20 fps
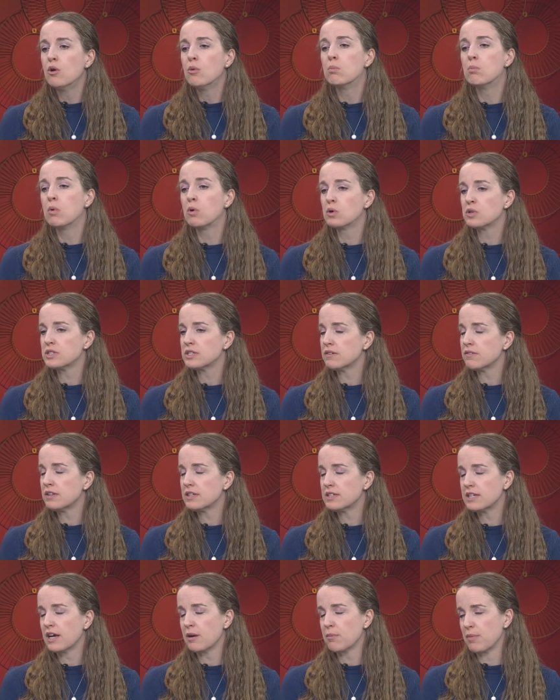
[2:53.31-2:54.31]
Most of
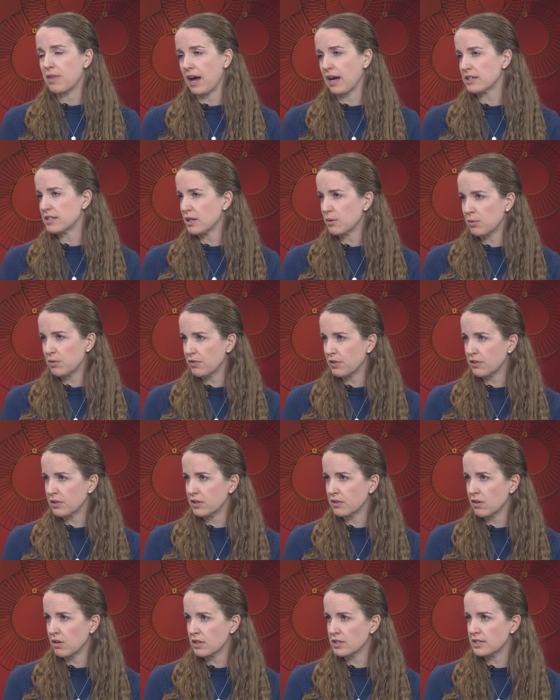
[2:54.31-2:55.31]
the time, that type of
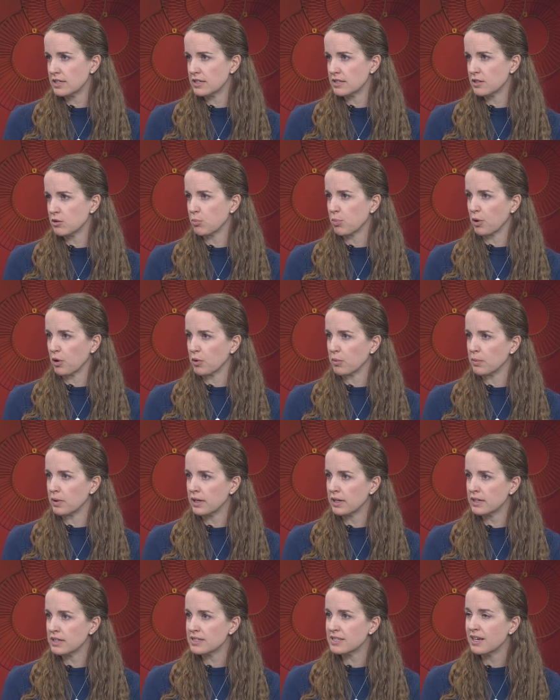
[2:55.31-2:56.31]
hearing loss isn't
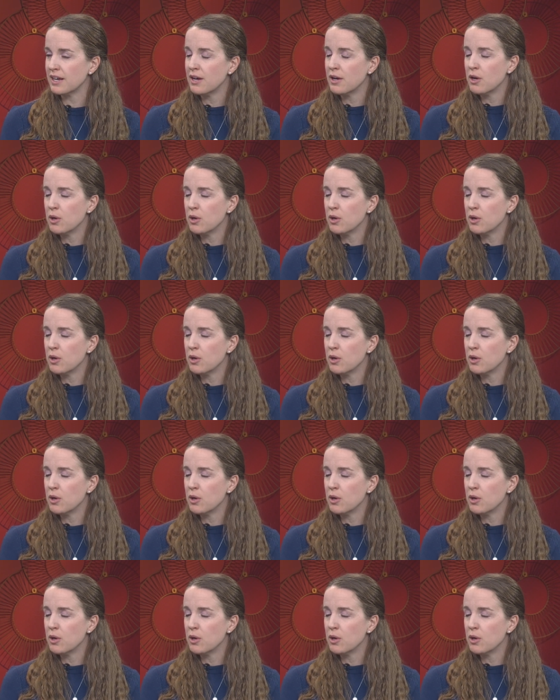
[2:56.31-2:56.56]
permanent,